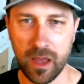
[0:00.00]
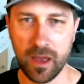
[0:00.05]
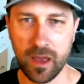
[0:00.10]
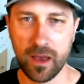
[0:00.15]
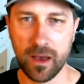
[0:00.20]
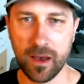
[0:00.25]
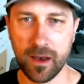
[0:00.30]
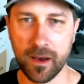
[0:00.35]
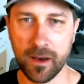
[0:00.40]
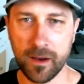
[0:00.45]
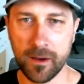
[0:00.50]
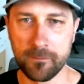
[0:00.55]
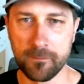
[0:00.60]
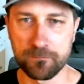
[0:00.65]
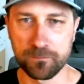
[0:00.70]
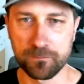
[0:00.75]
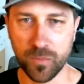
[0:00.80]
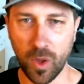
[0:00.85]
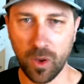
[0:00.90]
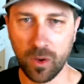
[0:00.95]

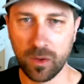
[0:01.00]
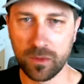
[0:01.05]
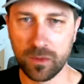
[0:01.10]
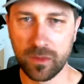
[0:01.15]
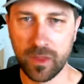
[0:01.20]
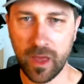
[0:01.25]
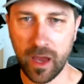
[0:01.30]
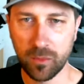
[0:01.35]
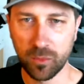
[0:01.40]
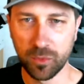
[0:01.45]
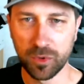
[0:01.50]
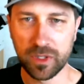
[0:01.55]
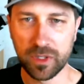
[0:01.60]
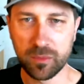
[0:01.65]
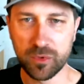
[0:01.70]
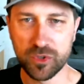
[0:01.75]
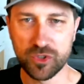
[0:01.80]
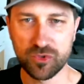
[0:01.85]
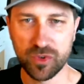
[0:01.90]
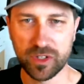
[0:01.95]
um, that really
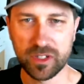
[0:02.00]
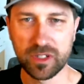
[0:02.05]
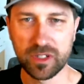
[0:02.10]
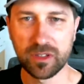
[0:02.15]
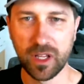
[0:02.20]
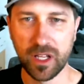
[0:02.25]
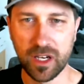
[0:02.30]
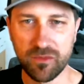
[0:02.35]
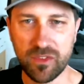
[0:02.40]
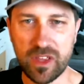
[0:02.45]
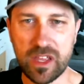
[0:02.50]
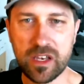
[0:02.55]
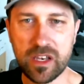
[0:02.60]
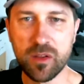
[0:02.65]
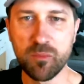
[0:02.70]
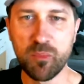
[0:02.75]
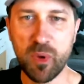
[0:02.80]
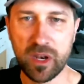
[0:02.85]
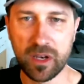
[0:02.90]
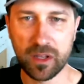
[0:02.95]
restricted a lot of
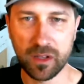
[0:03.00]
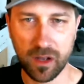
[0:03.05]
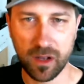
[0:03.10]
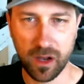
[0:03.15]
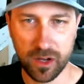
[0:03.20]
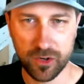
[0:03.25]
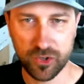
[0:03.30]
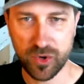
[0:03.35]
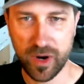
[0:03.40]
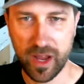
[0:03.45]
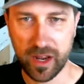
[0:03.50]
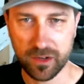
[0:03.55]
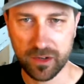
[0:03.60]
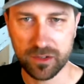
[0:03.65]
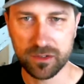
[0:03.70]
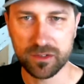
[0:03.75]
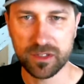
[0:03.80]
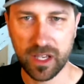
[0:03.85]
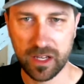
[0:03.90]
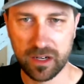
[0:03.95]
independent
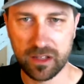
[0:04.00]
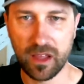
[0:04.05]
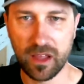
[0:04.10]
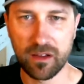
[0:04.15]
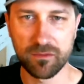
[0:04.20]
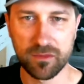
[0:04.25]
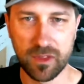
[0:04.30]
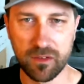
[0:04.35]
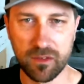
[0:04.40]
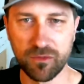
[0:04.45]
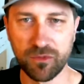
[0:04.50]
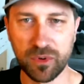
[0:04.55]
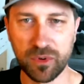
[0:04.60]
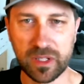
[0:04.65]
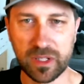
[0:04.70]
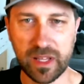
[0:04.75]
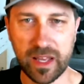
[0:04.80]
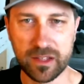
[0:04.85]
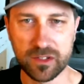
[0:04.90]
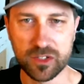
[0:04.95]
contractors, kind of that
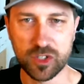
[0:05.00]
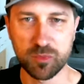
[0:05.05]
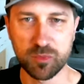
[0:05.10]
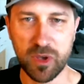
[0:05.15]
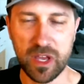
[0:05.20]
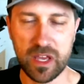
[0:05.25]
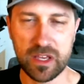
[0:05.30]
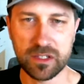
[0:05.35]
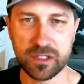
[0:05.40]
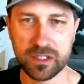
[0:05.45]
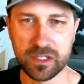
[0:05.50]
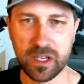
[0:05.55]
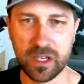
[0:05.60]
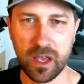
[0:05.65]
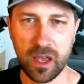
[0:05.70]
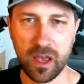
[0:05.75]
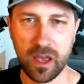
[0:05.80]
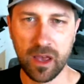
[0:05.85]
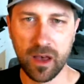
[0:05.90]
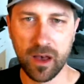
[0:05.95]
freelance space,
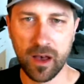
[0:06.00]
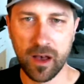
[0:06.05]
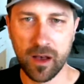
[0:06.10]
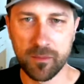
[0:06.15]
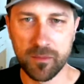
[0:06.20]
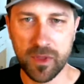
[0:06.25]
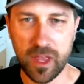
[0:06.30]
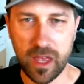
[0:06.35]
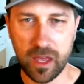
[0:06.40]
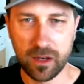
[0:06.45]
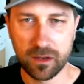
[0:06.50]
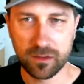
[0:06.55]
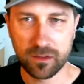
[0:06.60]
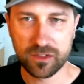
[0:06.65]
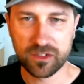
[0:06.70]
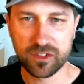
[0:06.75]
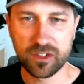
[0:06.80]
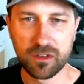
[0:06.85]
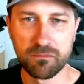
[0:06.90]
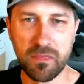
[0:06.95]
and
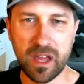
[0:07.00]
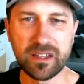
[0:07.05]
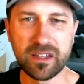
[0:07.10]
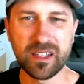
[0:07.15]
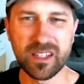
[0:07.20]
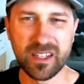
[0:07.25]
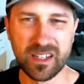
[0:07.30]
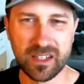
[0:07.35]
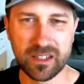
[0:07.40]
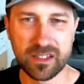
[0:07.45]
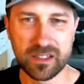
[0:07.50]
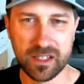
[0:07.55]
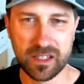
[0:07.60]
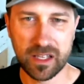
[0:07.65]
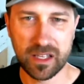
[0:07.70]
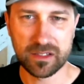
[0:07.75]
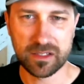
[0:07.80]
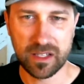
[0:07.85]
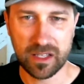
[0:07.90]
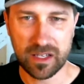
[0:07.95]
cemented in a
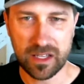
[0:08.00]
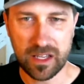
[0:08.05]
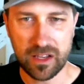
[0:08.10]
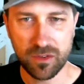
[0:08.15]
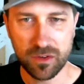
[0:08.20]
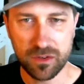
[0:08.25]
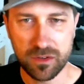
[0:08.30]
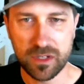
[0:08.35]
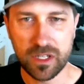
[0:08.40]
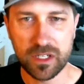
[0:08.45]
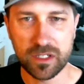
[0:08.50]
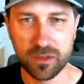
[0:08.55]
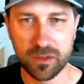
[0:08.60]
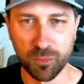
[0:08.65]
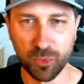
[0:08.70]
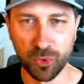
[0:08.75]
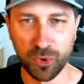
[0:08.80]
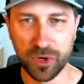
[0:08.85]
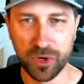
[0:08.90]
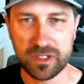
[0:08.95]
sense that either you need to
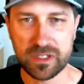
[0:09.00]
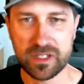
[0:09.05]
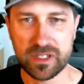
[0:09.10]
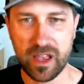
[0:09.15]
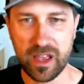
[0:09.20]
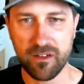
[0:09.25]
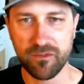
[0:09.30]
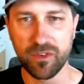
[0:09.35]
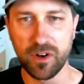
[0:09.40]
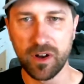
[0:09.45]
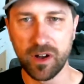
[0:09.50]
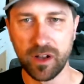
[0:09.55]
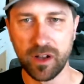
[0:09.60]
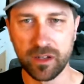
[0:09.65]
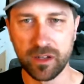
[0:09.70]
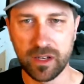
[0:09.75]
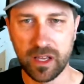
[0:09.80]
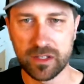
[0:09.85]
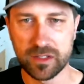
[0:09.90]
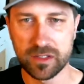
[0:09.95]
bring staff
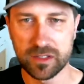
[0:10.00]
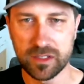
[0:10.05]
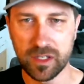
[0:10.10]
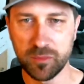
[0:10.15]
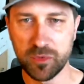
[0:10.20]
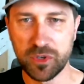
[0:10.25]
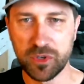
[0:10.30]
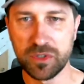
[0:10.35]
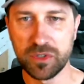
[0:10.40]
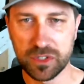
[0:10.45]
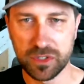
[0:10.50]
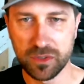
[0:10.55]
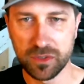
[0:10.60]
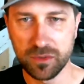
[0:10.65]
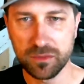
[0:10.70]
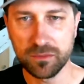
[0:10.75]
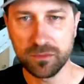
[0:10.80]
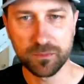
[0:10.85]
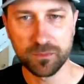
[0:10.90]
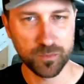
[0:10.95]
on as a W
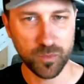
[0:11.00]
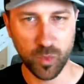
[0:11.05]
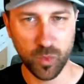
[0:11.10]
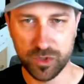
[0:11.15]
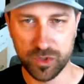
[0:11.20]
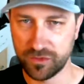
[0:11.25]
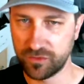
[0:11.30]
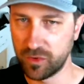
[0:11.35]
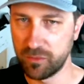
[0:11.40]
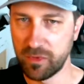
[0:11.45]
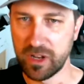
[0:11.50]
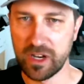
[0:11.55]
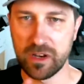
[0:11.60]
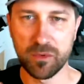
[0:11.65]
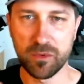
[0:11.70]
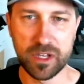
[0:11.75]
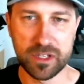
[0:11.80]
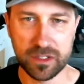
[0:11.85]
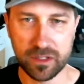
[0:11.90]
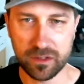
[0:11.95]
two, which for many
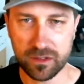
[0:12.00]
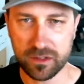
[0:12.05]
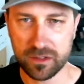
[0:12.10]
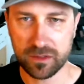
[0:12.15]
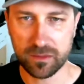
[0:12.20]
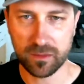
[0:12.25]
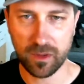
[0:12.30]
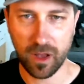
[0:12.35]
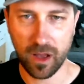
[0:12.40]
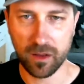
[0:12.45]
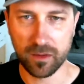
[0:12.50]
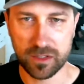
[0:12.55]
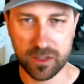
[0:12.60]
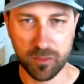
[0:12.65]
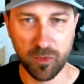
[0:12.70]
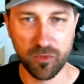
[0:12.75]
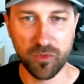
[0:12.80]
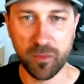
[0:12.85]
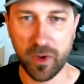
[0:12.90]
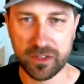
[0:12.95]
reasons,
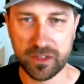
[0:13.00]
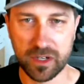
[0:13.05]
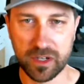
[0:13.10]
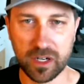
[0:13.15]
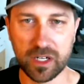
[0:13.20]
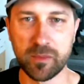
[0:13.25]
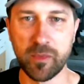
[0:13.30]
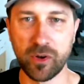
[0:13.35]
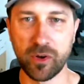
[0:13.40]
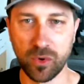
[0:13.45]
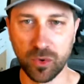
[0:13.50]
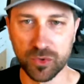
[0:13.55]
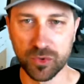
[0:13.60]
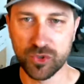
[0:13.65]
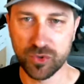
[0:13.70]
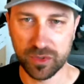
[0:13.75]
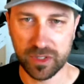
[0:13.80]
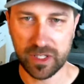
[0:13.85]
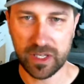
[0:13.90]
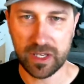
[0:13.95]
some of them I talked about
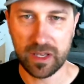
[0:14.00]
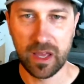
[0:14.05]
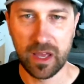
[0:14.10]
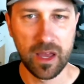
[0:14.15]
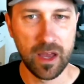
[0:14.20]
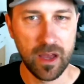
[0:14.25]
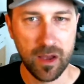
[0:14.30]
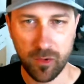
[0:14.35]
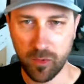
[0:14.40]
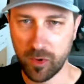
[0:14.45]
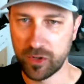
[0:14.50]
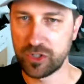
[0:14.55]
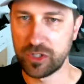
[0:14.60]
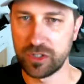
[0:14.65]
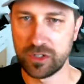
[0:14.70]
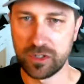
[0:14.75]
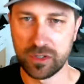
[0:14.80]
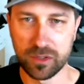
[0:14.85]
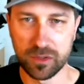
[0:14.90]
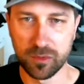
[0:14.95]
culturally. We want
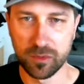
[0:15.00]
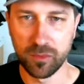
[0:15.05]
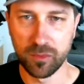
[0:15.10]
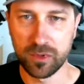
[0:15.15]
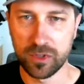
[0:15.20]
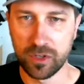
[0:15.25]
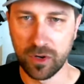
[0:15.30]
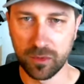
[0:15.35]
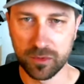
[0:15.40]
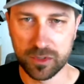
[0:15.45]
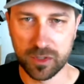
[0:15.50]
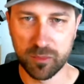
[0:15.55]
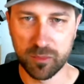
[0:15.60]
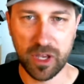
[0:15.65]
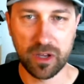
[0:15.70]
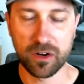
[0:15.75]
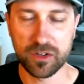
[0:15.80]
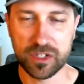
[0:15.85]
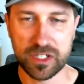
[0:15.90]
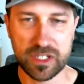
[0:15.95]
you to, to
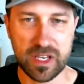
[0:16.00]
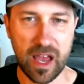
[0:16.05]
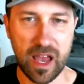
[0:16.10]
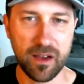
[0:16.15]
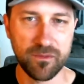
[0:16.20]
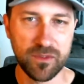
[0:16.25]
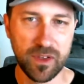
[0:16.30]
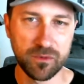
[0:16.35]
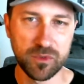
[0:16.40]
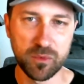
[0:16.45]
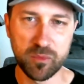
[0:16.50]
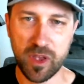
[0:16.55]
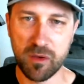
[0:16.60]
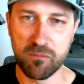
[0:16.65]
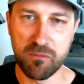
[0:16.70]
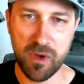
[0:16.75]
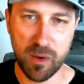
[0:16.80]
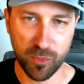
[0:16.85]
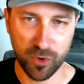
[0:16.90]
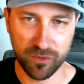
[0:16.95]
be on our staff, you have to be a
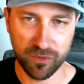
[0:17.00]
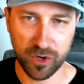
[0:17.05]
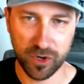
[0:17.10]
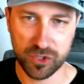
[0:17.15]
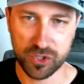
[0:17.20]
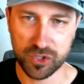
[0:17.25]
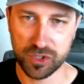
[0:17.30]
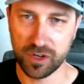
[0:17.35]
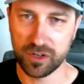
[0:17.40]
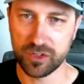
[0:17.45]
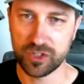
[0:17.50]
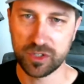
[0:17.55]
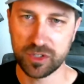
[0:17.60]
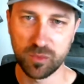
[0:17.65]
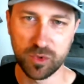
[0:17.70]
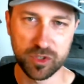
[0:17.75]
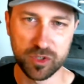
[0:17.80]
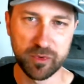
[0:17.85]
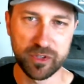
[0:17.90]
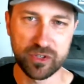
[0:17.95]
member of our church,
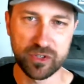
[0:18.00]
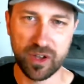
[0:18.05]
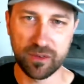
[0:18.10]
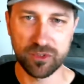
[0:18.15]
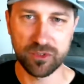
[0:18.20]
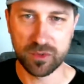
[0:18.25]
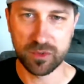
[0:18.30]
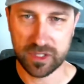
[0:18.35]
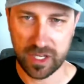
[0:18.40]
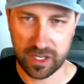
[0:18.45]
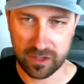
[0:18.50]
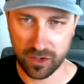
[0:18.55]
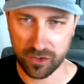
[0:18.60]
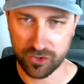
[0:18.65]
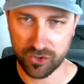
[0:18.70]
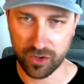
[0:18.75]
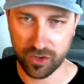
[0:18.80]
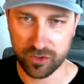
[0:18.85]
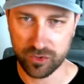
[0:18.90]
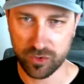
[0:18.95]
which means you have to attend our
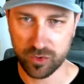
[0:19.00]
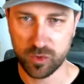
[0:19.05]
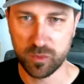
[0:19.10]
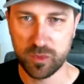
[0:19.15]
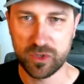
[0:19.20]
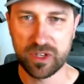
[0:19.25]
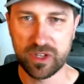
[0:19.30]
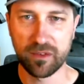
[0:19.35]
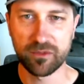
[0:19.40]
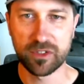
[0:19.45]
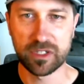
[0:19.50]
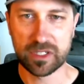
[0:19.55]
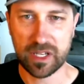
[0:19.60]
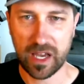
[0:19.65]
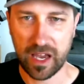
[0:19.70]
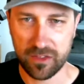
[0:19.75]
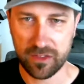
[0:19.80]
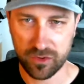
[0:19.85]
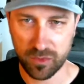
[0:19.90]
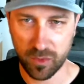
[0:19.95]
church, which means you have to
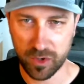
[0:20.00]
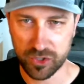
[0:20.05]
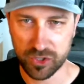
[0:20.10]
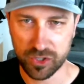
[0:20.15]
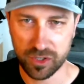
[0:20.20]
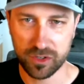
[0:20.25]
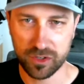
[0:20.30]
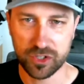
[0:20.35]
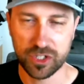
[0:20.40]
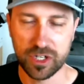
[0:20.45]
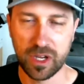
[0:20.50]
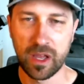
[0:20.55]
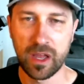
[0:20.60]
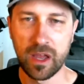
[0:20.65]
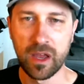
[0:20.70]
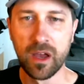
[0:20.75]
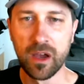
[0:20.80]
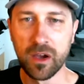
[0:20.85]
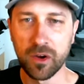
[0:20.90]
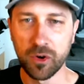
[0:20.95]
tithe to our church.
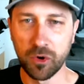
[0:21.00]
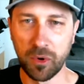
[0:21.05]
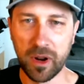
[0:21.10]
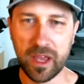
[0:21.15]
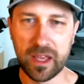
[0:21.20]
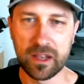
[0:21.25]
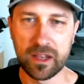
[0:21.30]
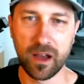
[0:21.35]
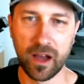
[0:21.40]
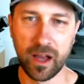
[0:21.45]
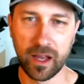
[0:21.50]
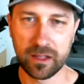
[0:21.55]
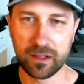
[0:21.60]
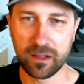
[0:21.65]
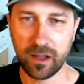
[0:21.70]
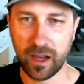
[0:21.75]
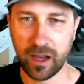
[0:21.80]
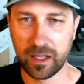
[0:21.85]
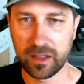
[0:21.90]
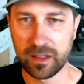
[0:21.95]
Great.
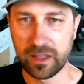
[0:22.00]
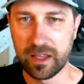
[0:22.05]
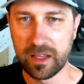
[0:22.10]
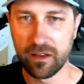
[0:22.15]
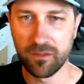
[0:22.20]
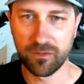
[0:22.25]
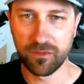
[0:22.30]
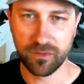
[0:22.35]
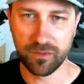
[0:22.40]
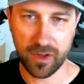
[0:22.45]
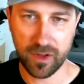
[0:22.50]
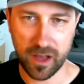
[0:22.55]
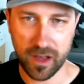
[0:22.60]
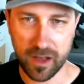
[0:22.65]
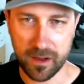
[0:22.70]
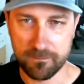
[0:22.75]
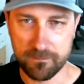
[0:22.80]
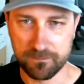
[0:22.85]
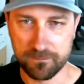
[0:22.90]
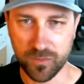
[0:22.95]
I live
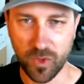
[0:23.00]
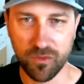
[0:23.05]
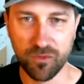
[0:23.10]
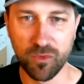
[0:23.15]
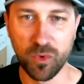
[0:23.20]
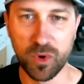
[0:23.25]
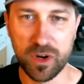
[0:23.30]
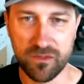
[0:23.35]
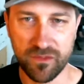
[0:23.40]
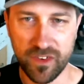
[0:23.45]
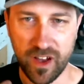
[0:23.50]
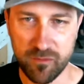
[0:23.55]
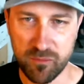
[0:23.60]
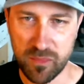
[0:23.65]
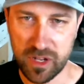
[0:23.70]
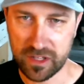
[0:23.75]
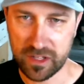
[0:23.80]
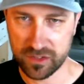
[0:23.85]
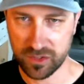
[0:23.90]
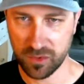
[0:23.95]
45
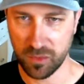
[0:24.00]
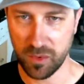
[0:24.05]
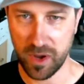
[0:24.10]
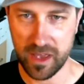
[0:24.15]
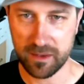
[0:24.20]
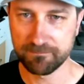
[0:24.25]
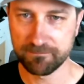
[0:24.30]
minutes away,